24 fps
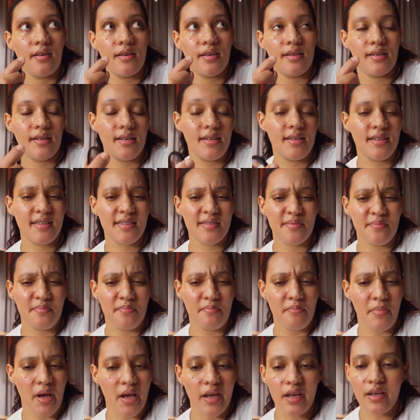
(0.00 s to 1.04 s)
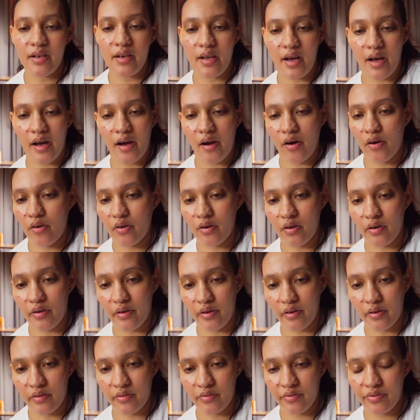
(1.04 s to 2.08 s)
it is made out
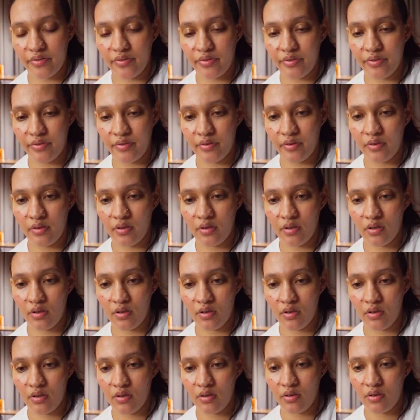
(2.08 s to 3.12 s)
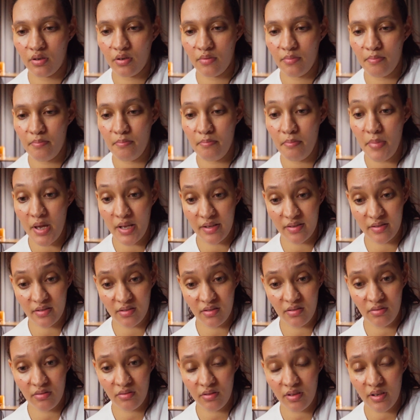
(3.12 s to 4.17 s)
of
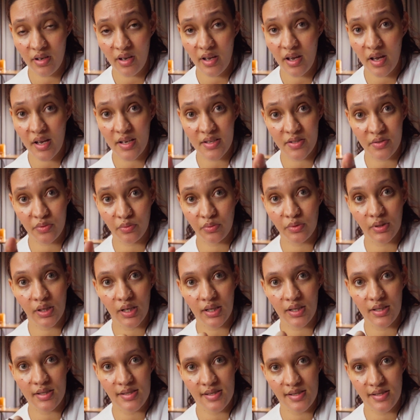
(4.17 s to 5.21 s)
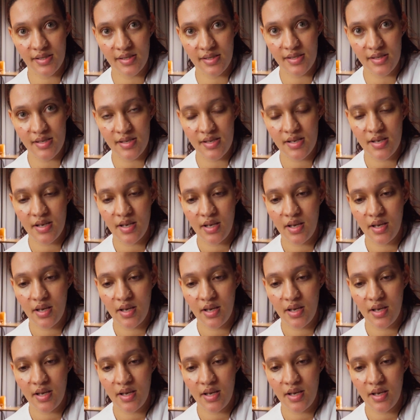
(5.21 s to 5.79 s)
metal, as what I can see.